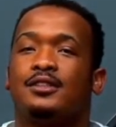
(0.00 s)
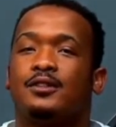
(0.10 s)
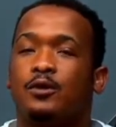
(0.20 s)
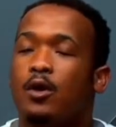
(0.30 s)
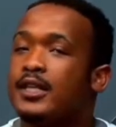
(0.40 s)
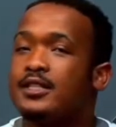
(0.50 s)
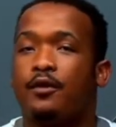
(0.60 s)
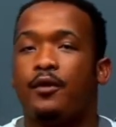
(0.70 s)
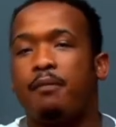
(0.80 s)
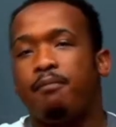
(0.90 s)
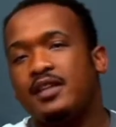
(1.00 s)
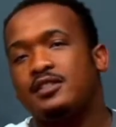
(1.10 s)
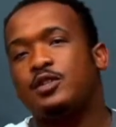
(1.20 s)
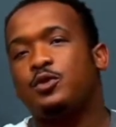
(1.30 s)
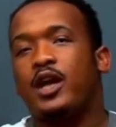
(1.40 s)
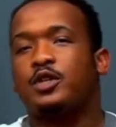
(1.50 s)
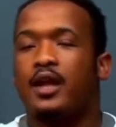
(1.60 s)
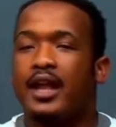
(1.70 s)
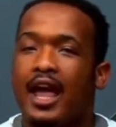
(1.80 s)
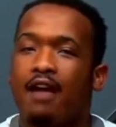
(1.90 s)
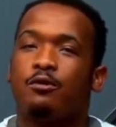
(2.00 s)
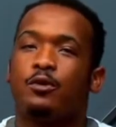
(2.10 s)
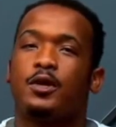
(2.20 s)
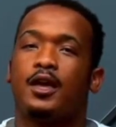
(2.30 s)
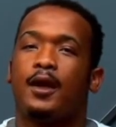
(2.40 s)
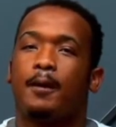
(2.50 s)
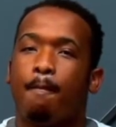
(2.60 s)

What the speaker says: So it's a great blessing to actually have you here.